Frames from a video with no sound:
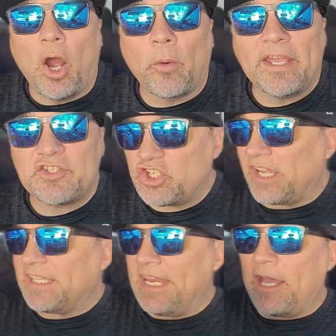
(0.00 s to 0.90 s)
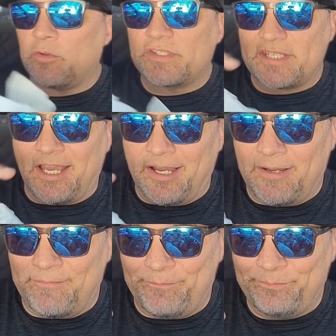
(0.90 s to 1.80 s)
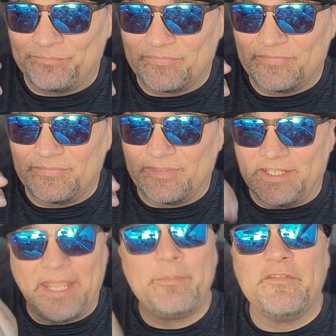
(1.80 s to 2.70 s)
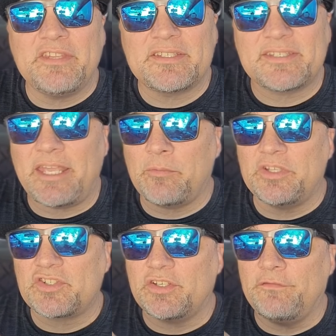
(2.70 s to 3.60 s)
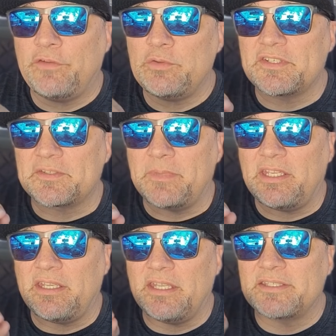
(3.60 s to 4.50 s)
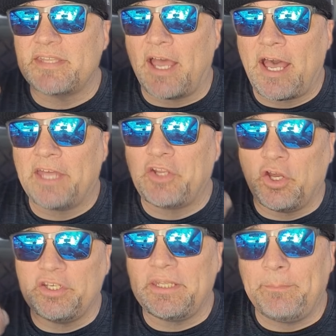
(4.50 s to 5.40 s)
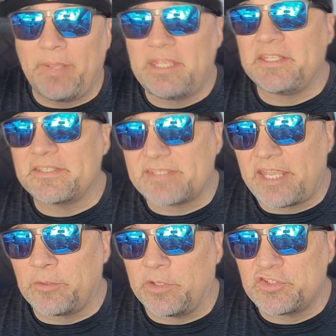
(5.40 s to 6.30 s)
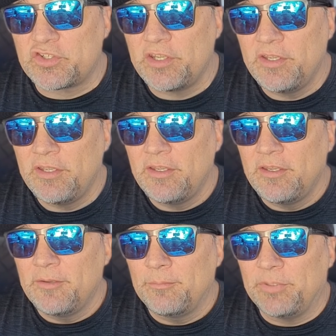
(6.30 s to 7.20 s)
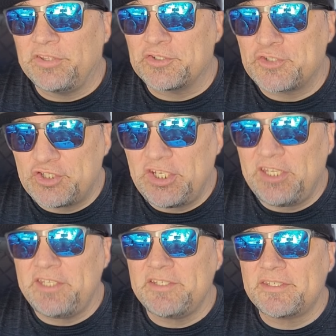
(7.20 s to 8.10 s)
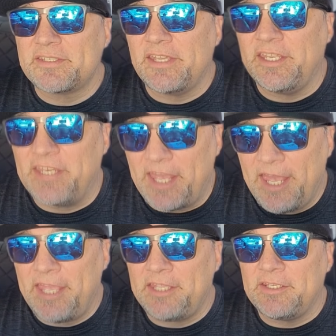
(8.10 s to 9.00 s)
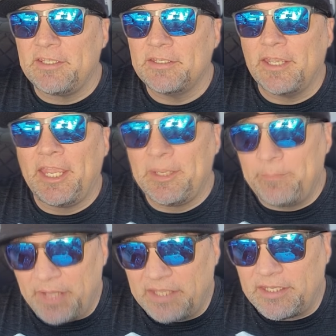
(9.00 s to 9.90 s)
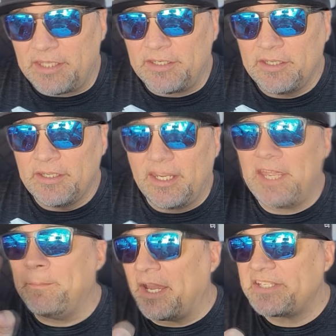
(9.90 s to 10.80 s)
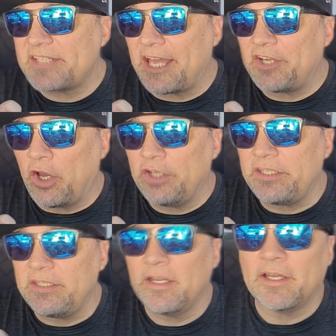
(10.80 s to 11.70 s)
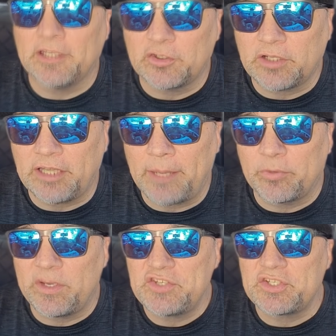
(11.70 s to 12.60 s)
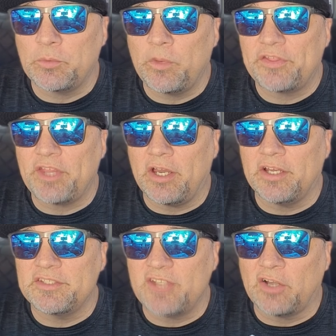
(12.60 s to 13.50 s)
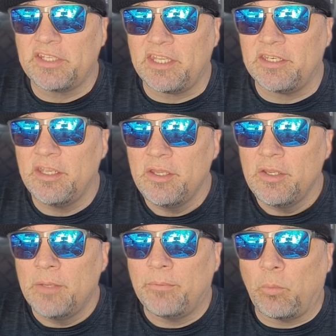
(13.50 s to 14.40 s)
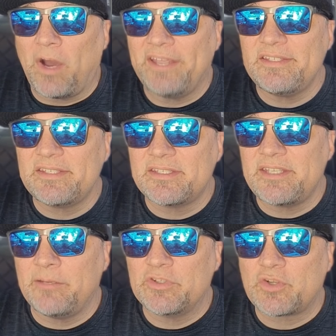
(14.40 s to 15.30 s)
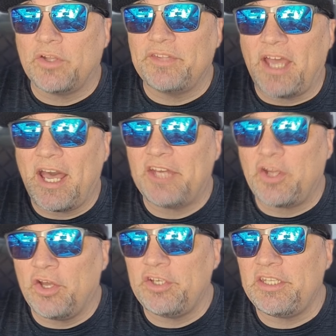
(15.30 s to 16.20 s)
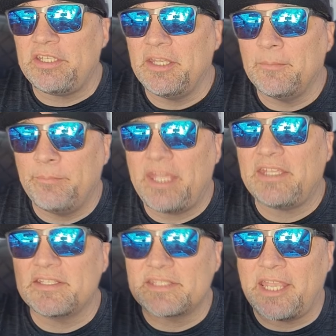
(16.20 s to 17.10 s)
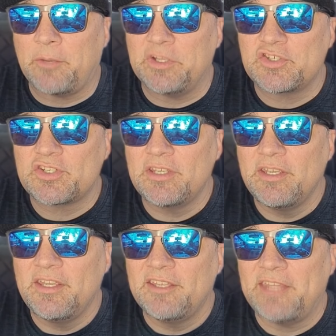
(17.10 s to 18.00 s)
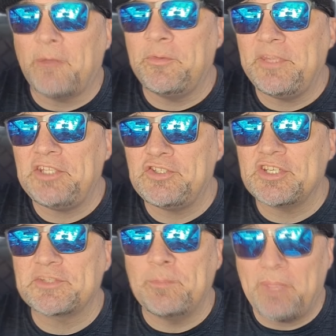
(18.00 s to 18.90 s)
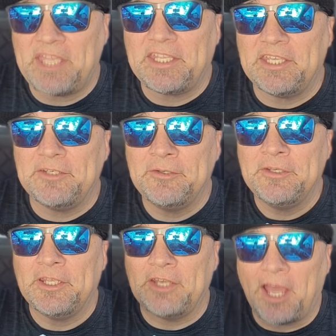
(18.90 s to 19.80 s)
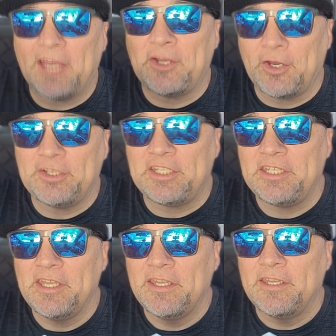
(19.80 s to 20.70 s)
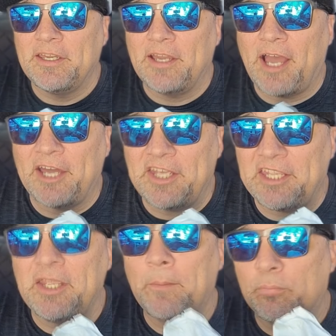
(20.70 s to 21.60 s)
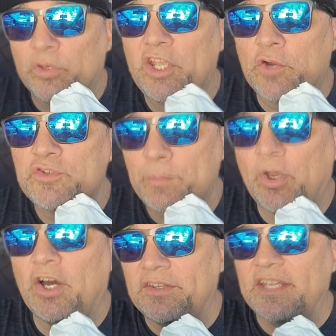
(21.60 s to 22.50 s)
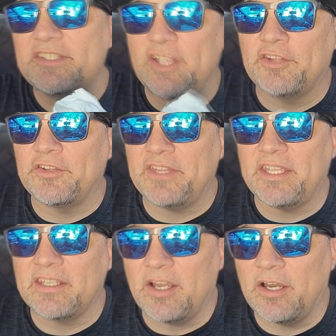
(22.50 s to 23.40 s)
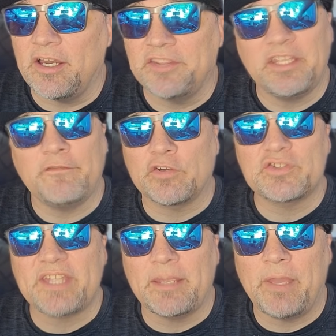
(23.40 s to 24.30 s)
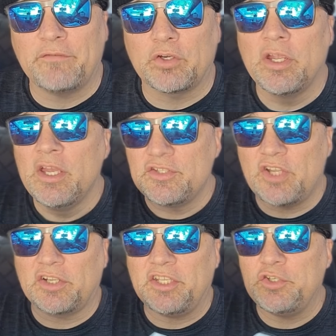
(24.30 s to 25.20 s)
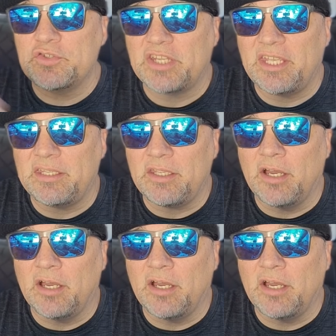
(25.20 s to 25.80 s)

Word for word: All right, check it out. The name of this sandwich confuses me. It's the hot honey bacon sandwich, but there's cheese and egg and bacon and Mike's Hot Honey, a little collaboration with Dunkin'. But why is the sandwich called the hot honey bacon sandwich? That would mean just bacon and hot honey on a brioche bun. That's the other thing. I think first time ever Dunkin' using